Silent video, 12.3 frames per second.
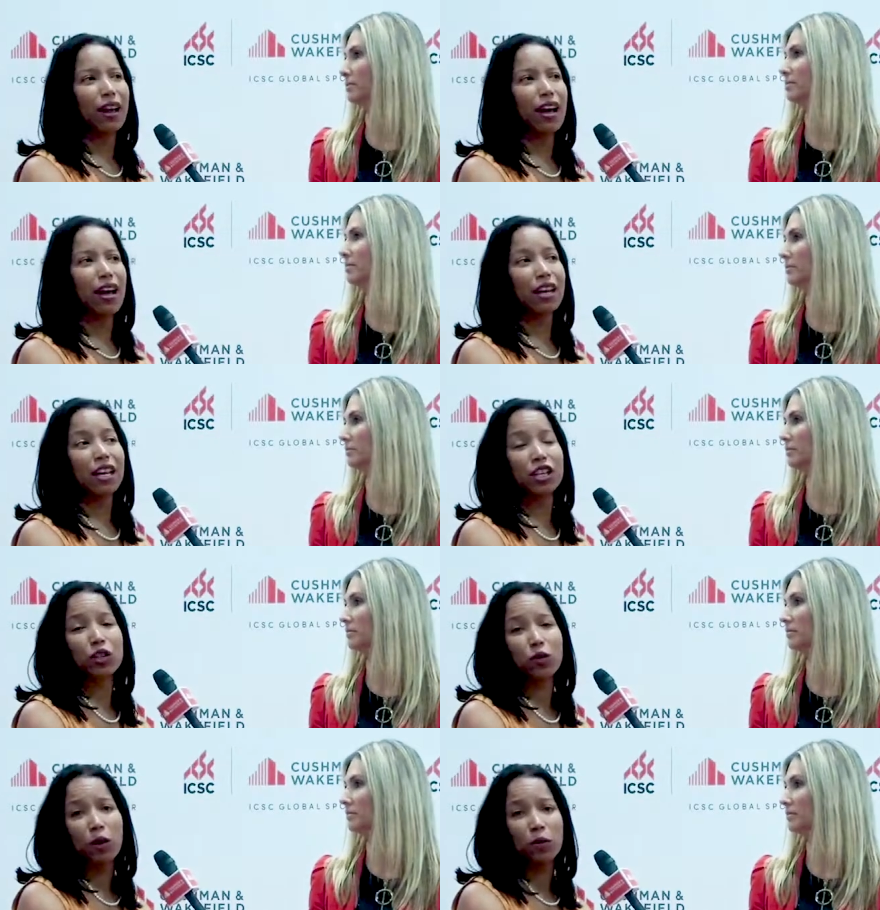Speaker 1: uh,
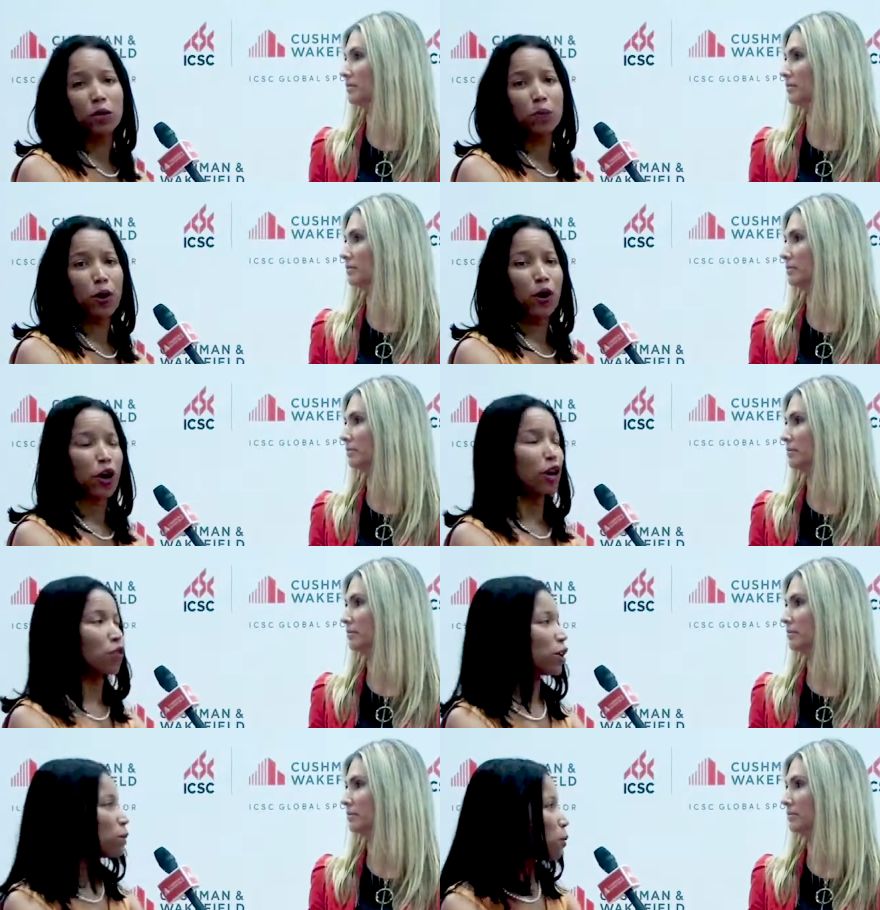East
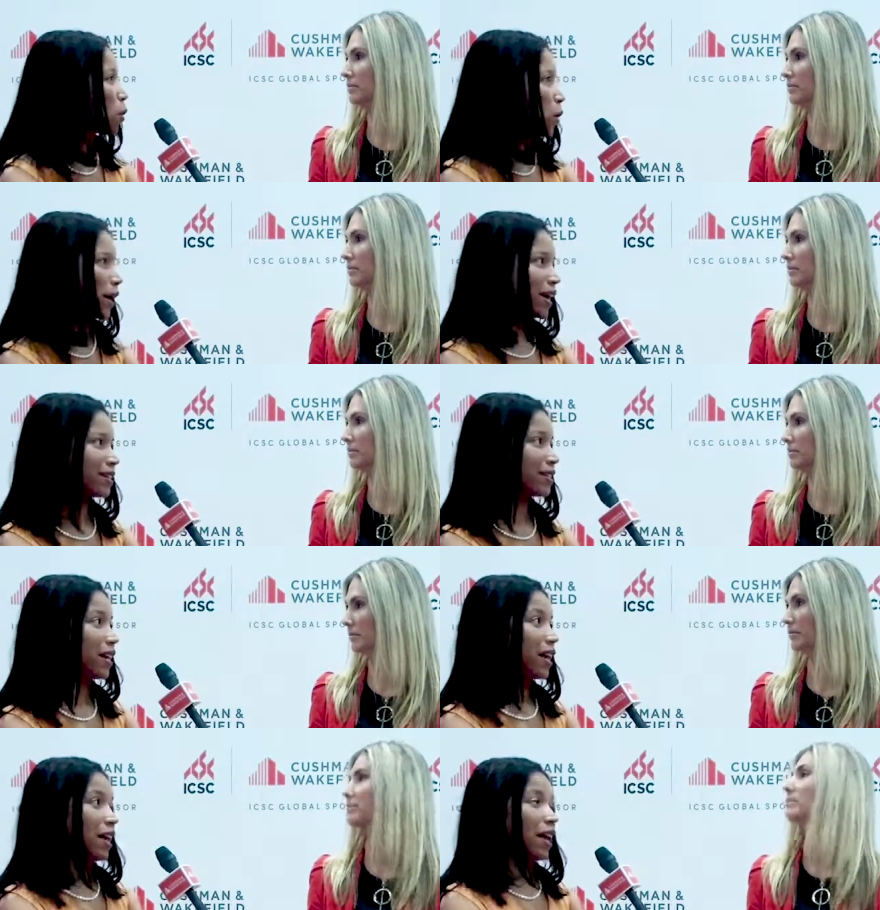Williamsburg,
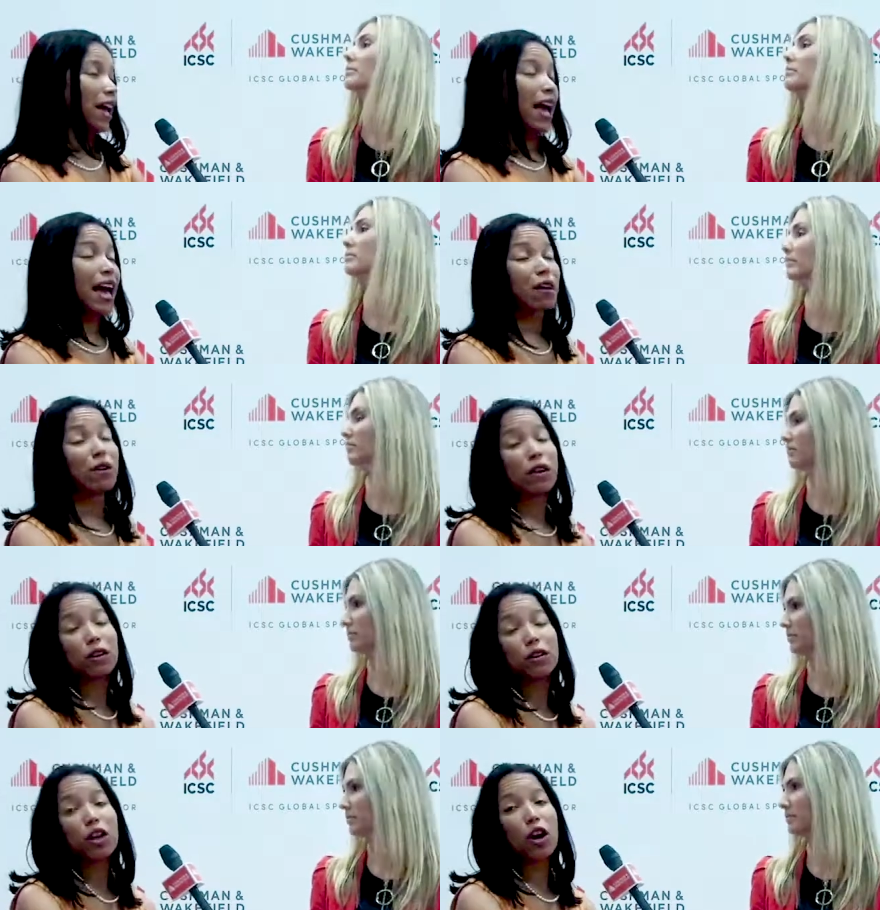Greenpoint. And,
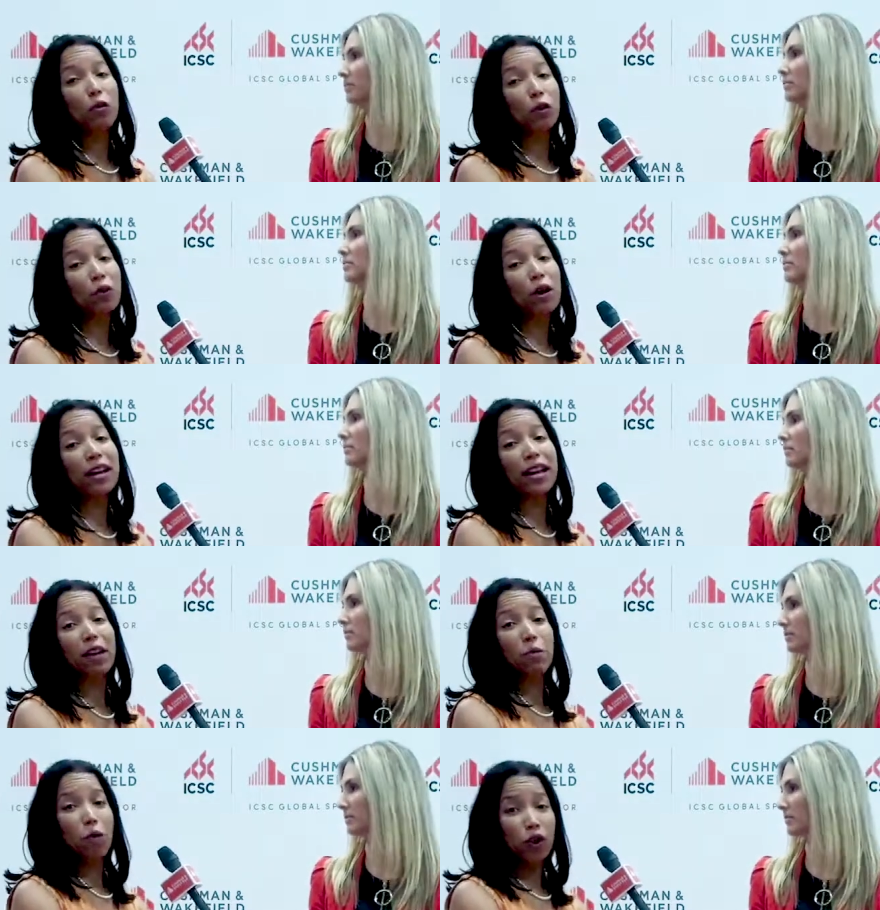you know, if we want to
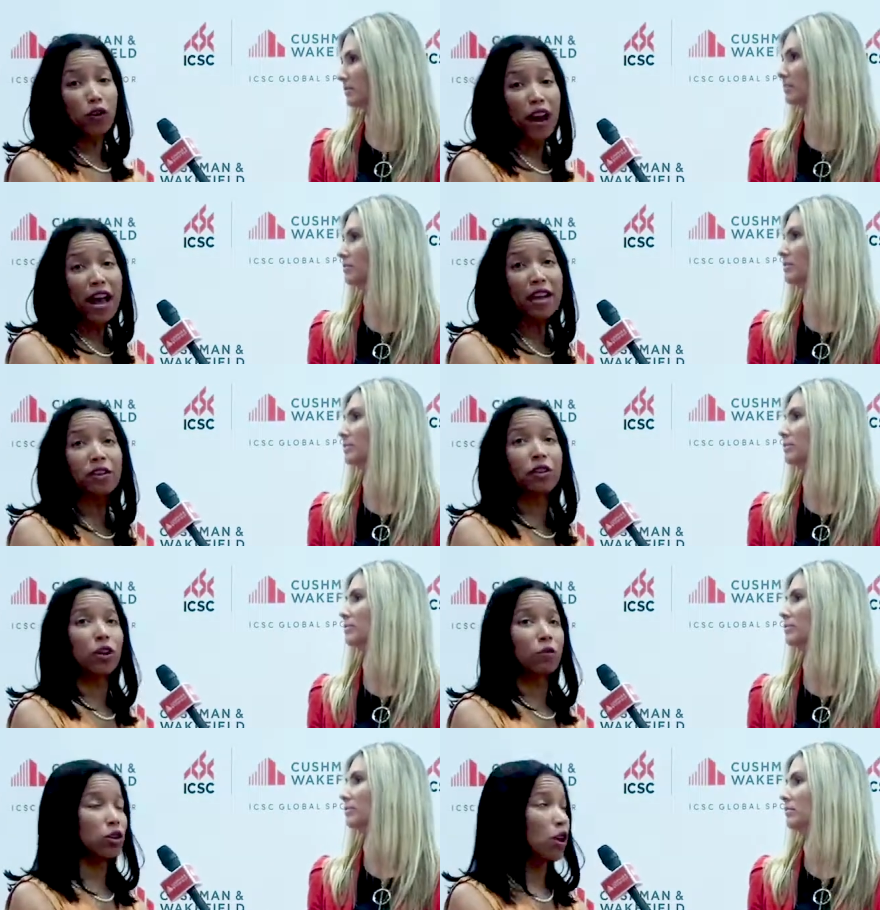get more
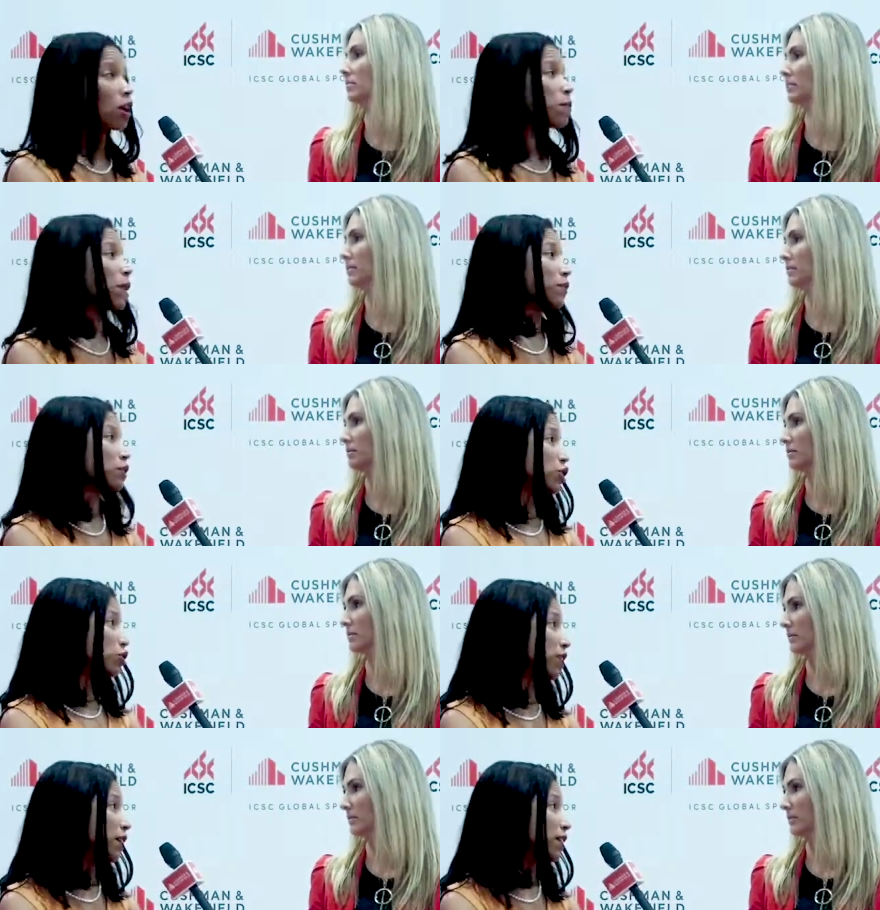granular, we talk about the
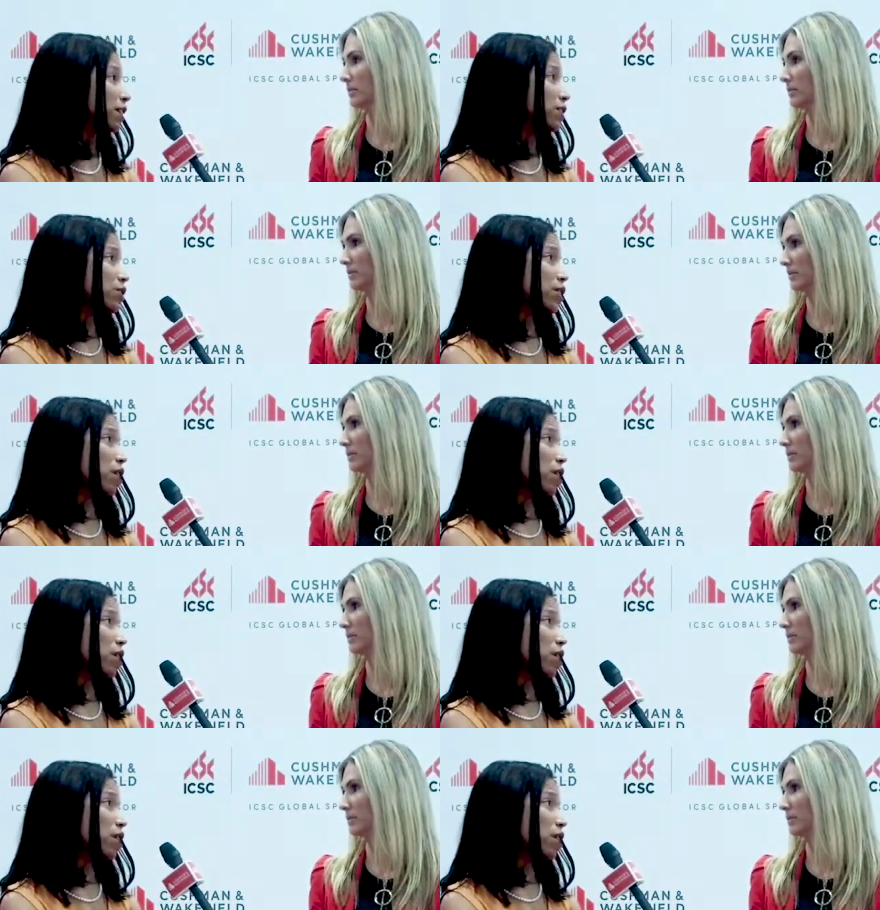streets, you